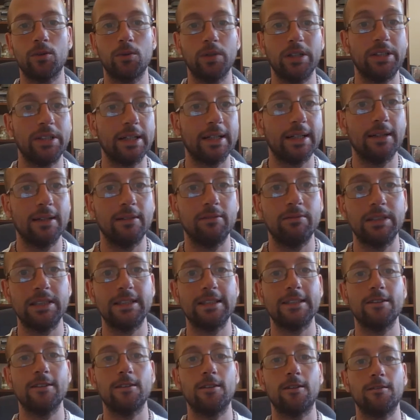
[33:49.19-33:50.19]
which again, they
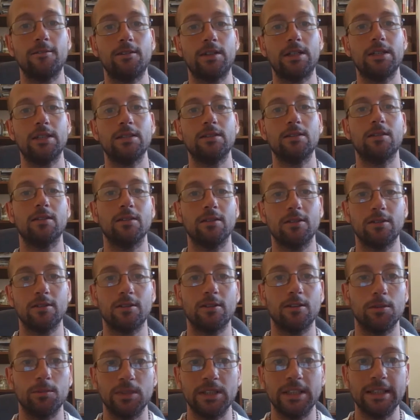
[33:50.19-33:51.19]
did not find because
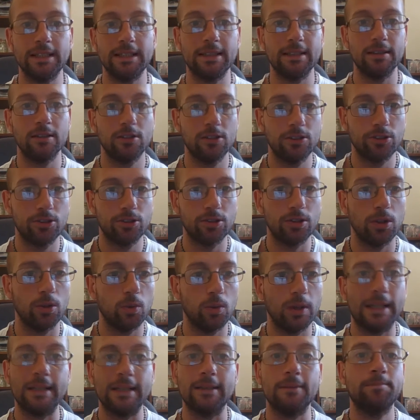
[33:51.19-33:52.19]
Solomon hid it so
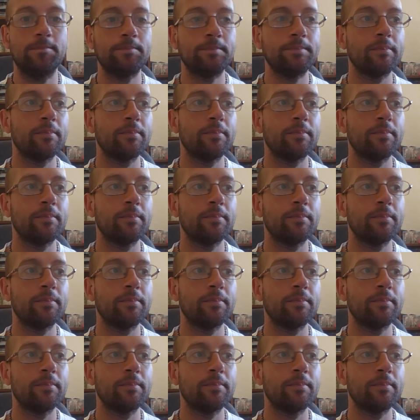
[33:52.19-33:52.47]
well,